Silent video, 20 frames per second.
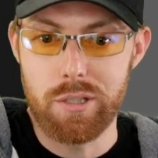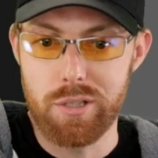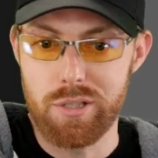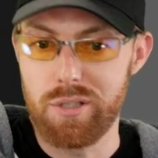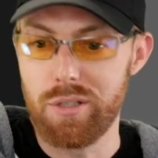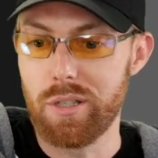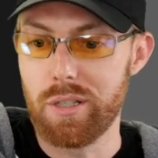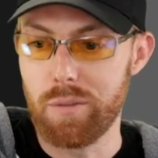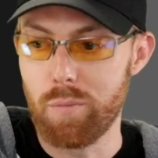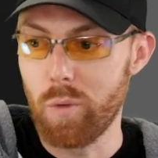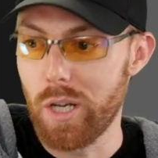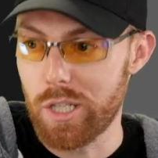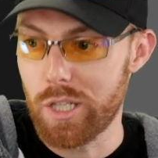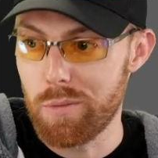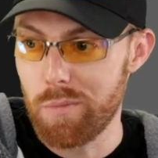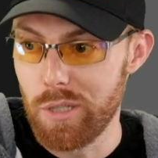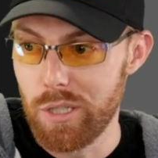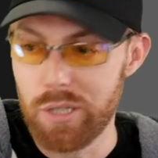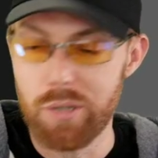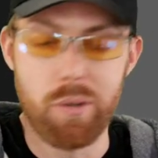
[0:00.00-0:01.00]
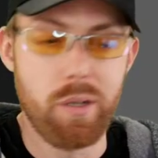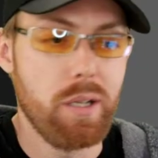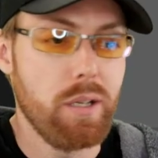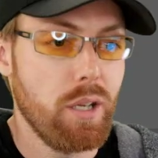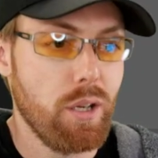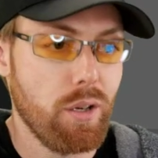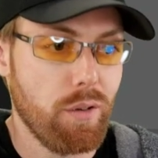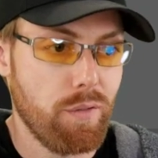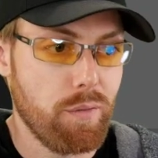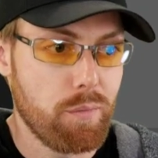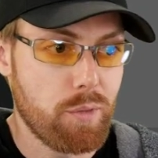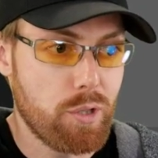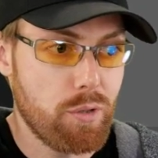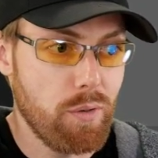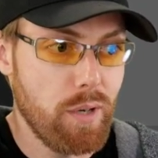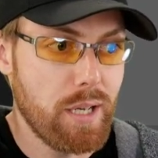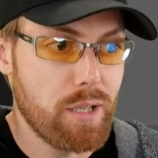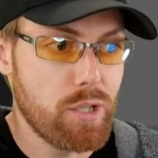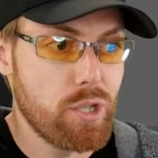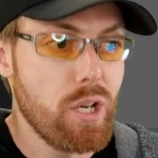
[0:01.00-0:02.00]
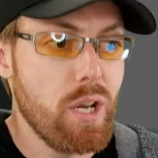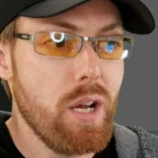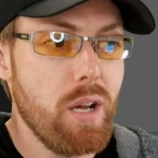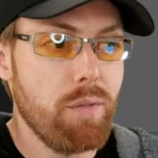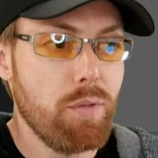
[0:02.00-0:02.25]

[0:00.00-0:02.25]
just so you can watch me do it here from scratch.